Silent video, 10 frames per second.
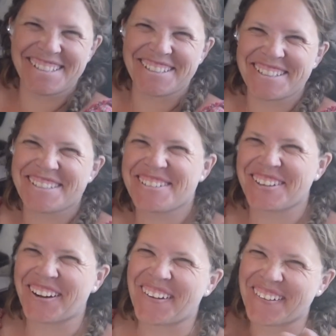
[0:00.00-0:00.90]
just, it's
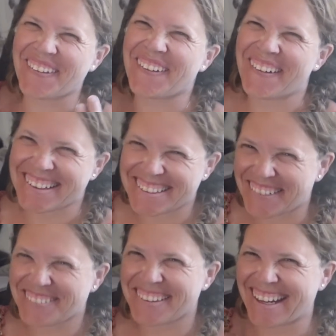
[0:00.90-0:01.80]
so hot.
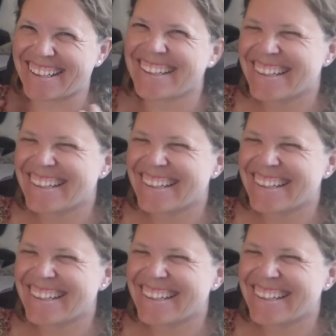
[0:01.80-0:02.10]
I'm like...